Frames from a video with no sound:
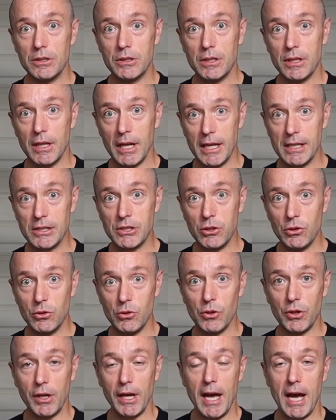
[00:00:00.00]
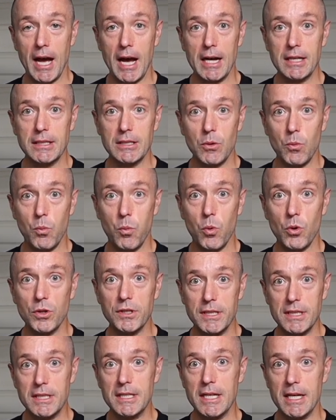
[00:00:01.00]
let's look at
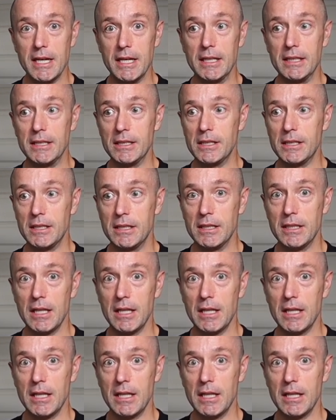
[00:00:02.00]
what it is